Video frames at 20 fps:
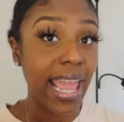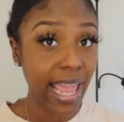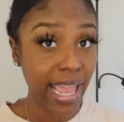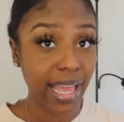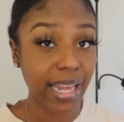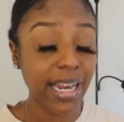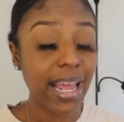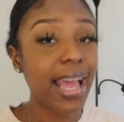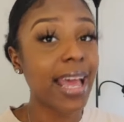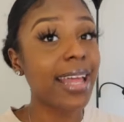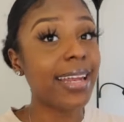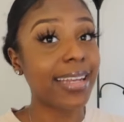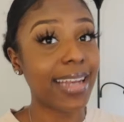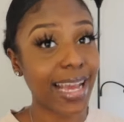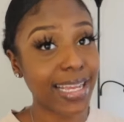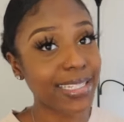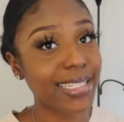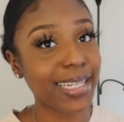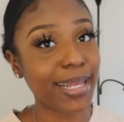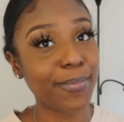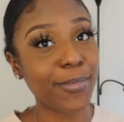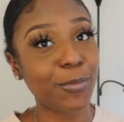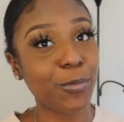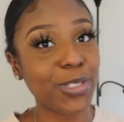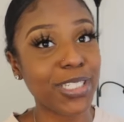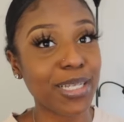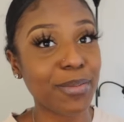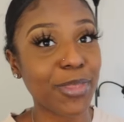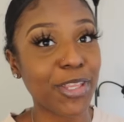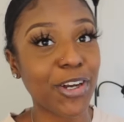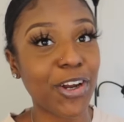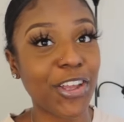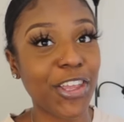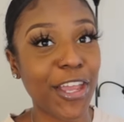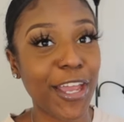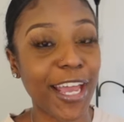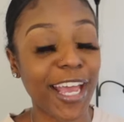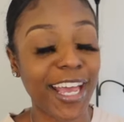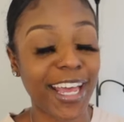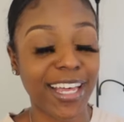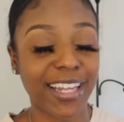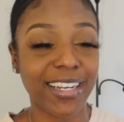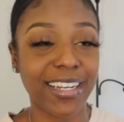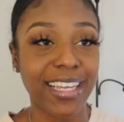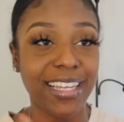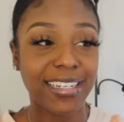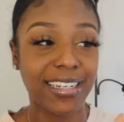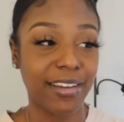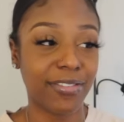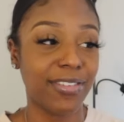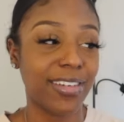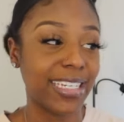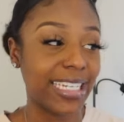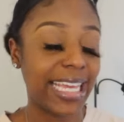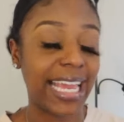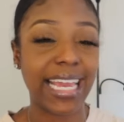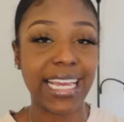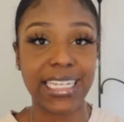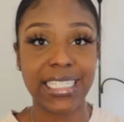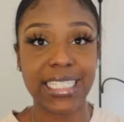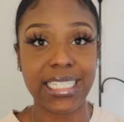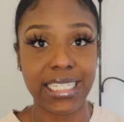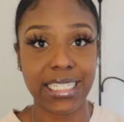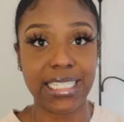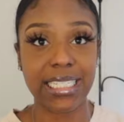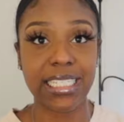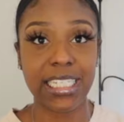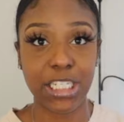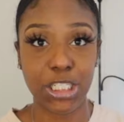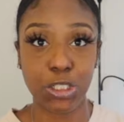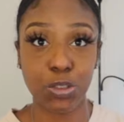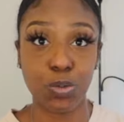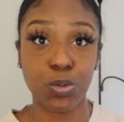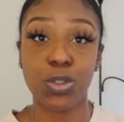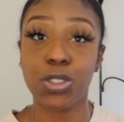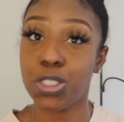And not sleeping with something on your head can definitely aid to this issue.